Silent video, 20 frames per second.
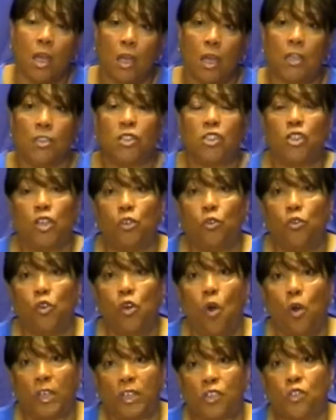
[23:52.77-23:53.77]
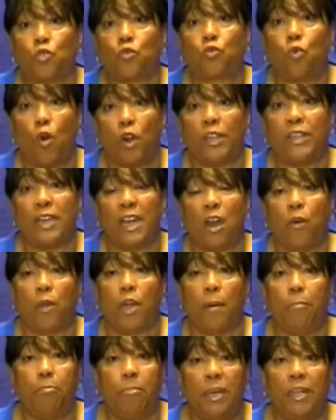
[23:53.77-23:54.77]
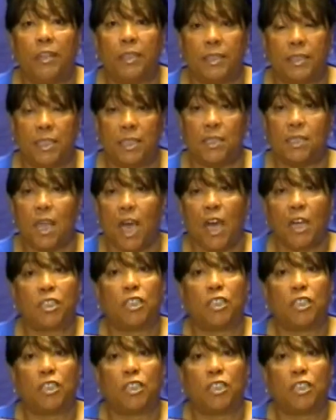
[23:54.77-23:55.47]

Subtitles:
into your extraordinary abilities